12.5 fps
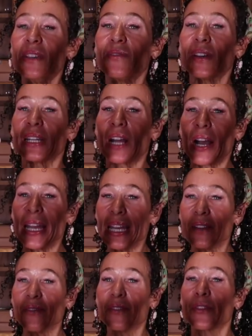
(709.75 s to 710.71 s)
even
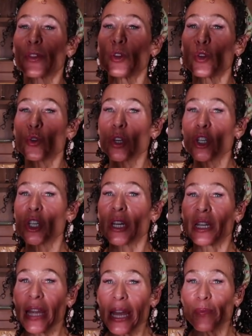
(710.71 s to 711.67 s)
if the
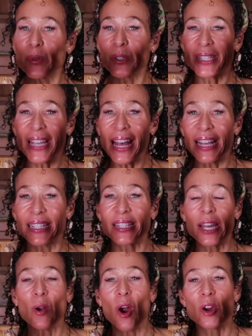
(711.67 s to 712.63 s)
nutrition label says
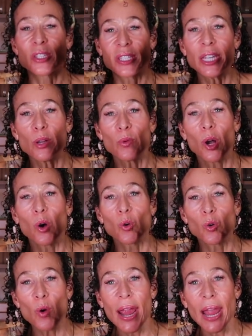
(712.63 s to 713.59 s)
there are
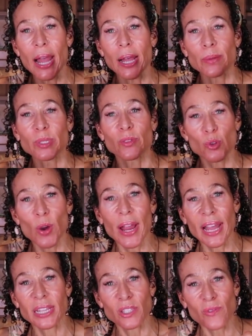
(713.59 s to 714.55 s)
zero grams of
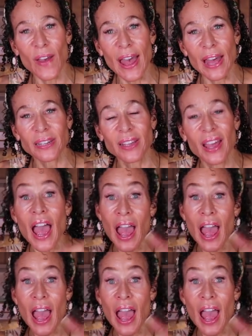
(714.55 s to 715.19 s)
trans fat,